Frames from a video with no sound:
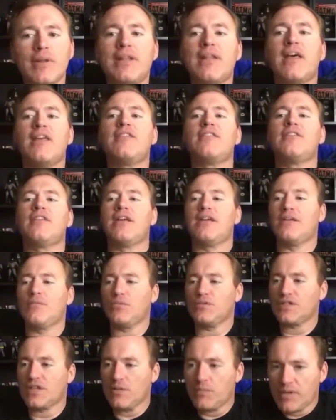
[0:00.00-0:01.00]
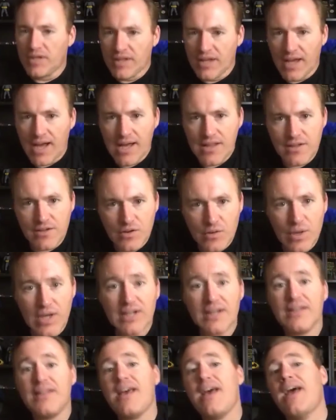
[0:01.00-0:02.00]
And they, and it was going to be the guy that
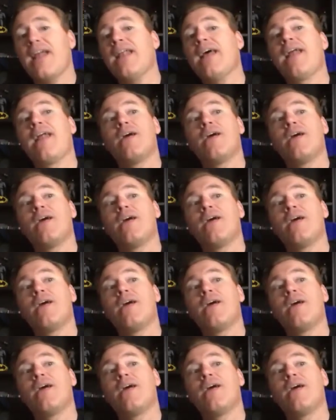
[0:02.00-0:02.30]
directed that.